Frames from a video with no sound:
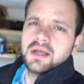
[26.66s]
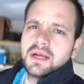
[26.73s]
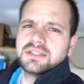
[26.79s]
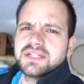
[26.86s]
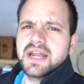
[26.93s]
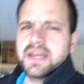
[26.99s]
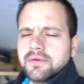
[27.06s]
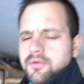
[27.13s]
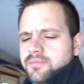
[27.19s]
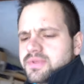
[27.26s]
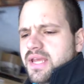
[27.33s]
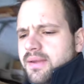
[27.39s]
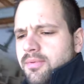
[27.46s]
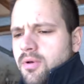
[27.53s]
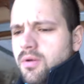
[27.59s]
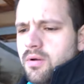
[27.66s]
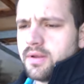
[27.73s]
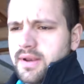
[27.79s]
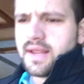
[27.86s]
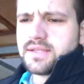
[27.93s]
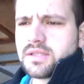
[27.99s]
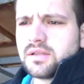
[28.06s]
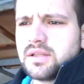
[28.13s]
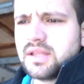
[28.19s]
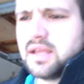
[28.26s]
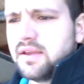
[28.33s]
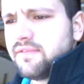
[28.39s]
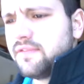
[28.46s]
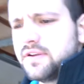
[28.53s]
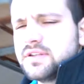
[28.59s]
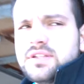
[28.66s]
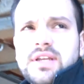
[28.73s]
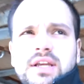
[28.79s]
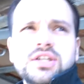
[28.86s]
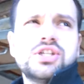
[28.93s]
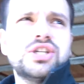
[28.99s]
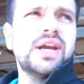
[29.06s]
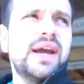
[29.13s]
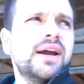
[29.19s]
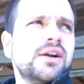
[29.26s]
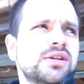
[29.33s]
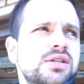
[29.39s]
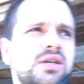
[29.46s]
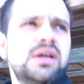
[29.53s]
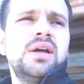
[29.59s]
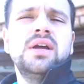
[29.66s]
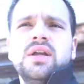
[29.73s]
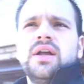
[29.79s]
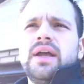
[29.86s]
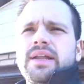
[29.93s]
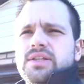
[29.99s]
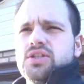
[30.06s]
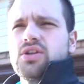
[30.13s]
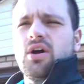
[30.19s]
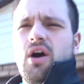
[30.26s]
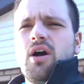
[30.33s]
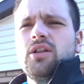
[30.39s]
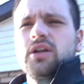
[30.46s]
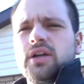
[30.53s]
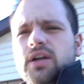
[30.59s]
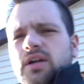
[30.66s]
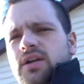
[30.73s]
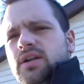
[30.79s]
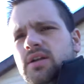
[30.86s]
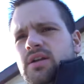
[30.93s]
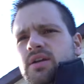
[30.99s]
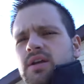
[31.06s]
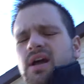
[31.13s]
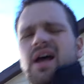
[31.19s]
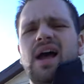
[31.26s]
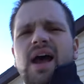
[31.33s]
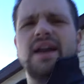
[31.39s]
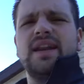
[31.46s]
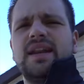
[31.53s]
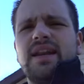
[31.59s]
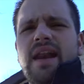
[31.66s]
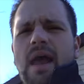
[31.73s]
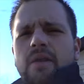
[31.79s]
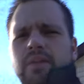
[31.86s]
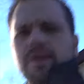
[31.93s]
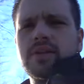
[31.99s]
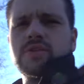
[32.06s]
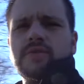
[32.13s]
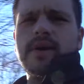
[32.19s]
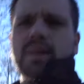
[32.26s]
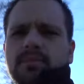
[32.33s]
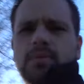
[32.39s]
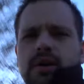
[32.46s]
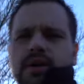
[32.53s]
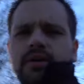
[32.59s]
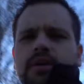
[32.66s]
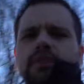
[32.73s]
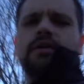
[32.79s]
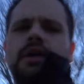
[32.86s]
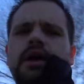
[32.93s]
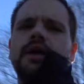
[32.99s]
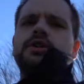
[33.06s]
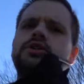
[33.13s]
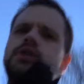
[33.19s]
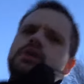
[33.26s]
dining room table? It has a leaf, 6 chairs. It's taller. I need it out of here so I can park in the garage.